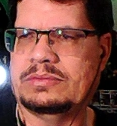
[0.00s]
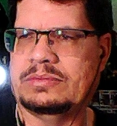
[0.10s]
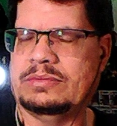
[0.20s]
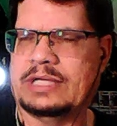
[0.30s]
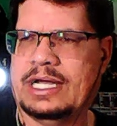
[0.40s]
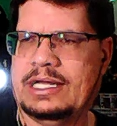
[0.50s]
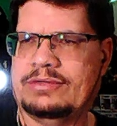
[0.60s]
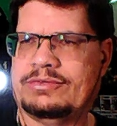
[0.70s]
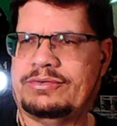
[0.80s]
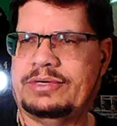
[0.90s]

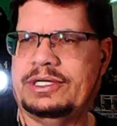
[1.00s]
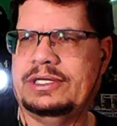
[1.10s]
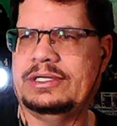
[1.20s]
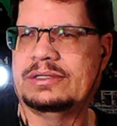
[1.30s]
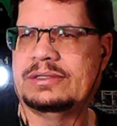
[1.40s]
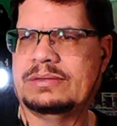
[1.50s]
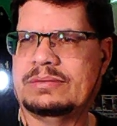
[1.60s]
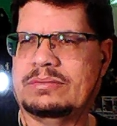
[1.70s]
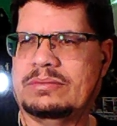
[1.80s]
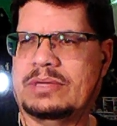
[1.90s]
93
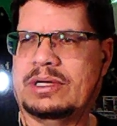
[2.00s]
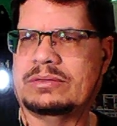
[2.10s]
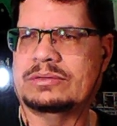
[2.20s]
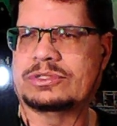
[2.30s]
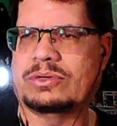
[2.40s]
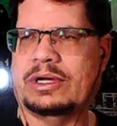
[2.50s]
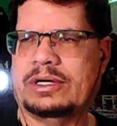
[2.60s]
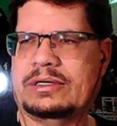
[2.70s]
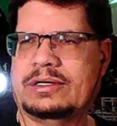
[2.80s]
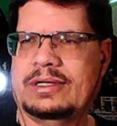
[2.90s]
model
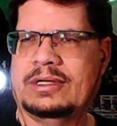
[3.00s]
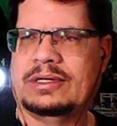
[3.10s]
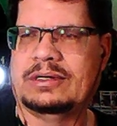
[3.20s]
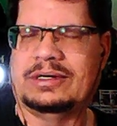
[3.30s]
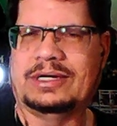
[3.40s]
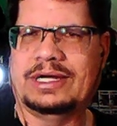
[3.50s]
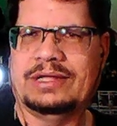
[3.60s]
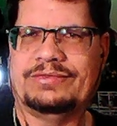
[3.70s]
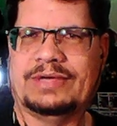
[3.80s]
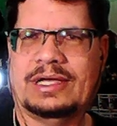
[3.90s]
Squire or
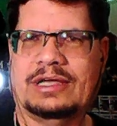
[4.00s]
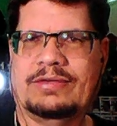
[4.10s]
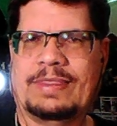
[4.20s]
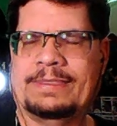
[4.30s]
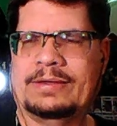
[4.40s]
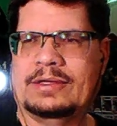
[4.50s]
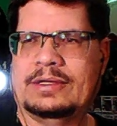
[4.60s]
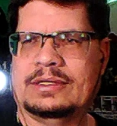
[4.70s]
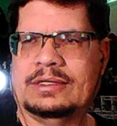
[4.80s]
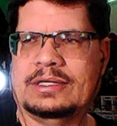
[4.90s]
95
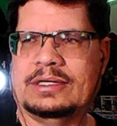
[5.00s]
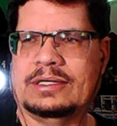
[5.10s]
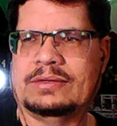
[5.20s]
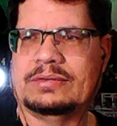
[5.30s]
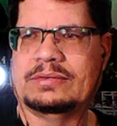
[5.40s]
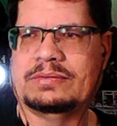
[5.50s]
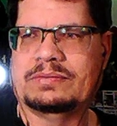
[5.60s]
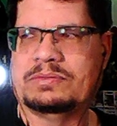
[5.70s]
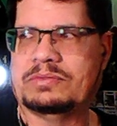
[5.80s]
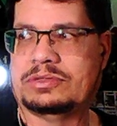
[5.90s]
that
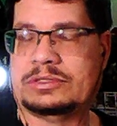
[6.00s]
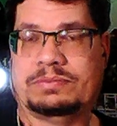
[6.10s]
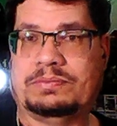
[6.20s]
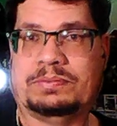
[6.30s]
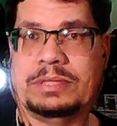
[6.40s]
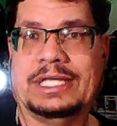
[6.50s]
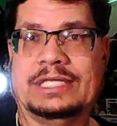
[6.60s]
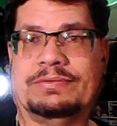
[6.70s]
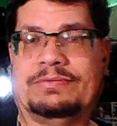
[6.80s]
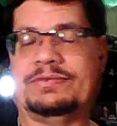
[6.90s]

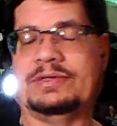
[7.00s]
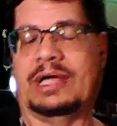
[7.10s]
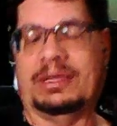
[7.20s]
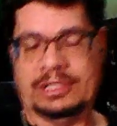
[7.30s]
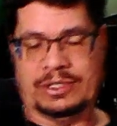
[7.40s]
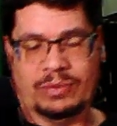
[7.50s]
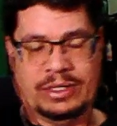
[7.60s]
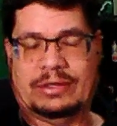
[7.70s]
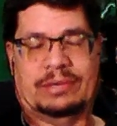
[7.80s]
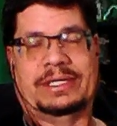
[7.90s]
plays phenomenally
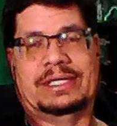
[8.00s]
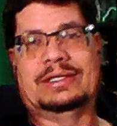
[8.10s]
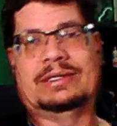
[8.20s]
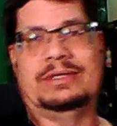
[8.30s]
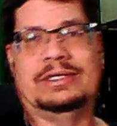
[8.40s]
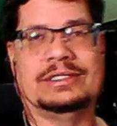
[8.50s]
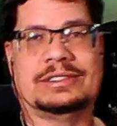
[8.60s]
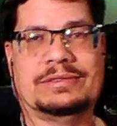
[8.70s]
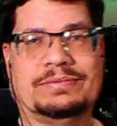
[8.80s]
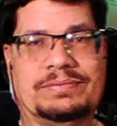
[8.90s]
well, man. I mean,
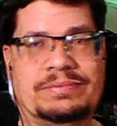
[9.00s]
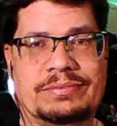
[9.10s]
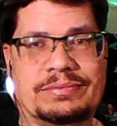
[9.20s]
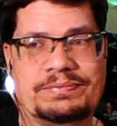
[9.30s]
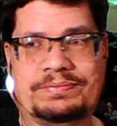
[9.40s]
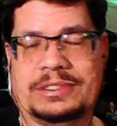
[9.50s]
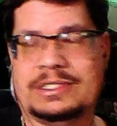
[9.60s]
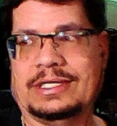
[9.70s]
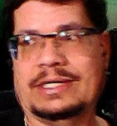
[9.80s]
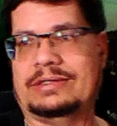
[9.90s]
it's put
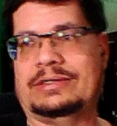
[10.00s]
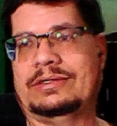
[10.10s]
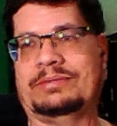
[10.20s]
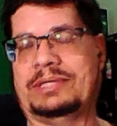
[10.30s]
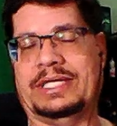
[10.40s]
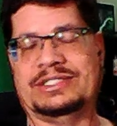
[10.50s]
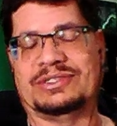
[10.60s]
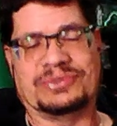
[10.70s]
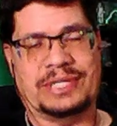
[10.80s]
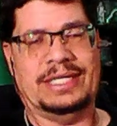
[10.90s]
together and it plays
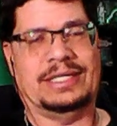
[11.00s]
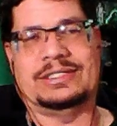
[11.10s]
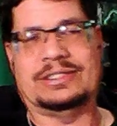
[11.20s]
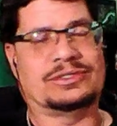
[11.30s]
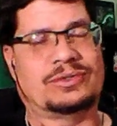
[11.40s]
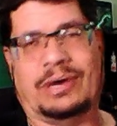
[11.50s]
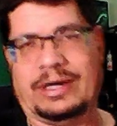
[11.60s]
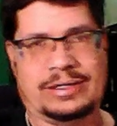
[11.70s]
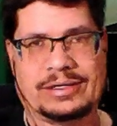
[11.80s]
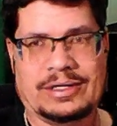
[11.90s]
great, and it's a
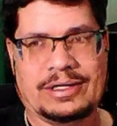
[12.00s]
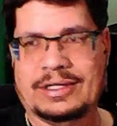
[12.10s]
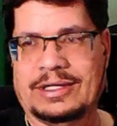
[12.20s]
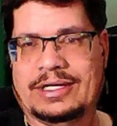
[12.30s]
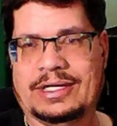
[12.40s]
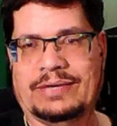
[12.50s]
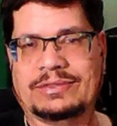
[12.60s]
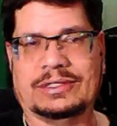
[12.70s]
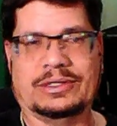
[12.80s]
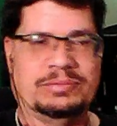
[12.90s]
Squire. And that
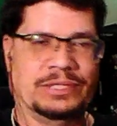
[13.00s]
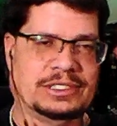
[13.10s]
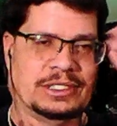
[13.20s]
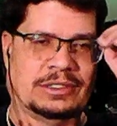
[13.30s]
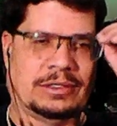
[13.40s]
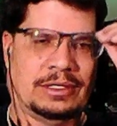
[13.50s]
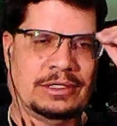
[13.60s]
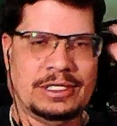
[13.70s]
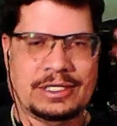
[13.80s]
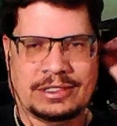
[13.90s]
was a low budget guitar. I
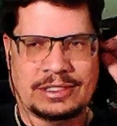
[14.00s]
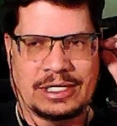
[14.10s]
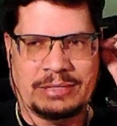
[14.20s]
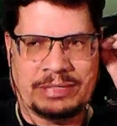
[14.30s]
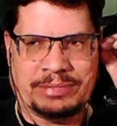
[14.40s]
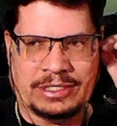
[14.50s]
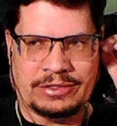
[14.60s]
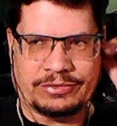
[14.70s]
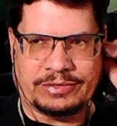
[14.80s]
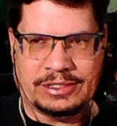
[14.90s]
think at the time I
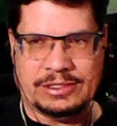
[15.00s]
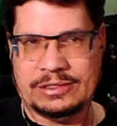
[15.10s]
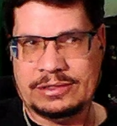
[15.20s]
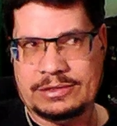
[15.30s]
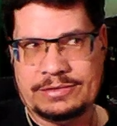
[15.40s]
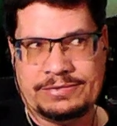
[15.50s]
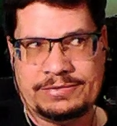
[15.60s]
paid $350,